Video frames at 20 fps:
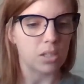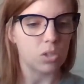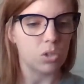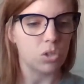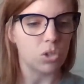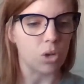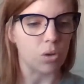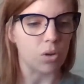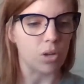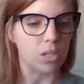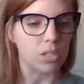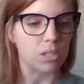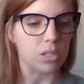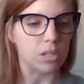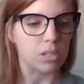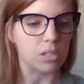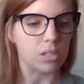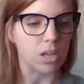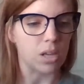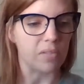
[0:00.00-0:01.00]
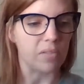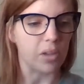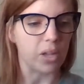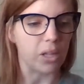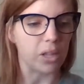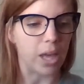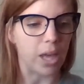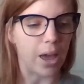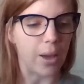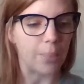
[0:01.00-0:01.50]
and sodas and stuff
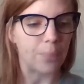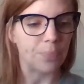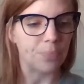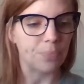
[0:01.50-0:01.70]
like that.